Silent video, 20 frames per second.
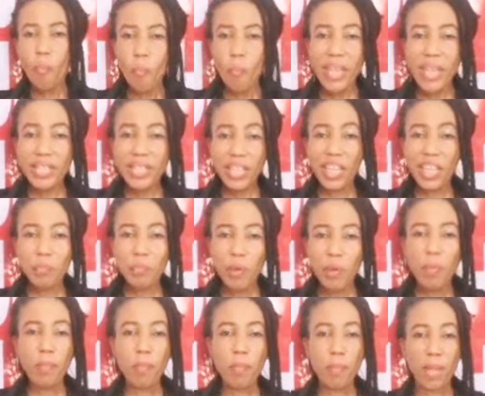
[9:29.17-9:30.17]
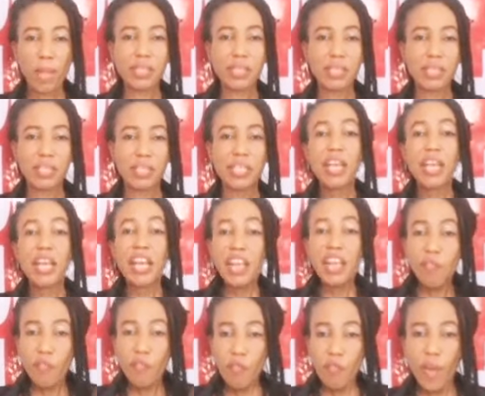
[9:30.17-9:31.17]
Meet at public places.
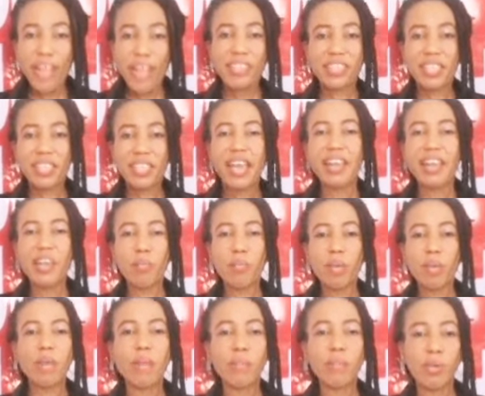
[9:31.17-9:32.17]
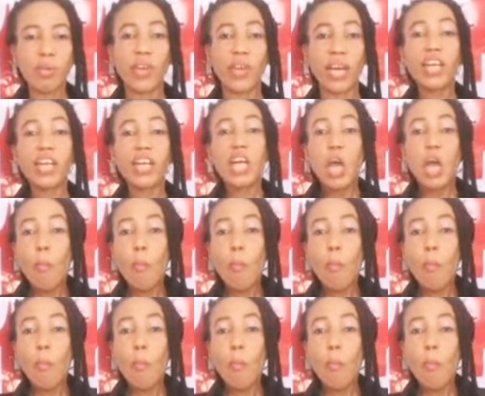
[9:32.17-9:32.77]
Invite the guy, let him come over.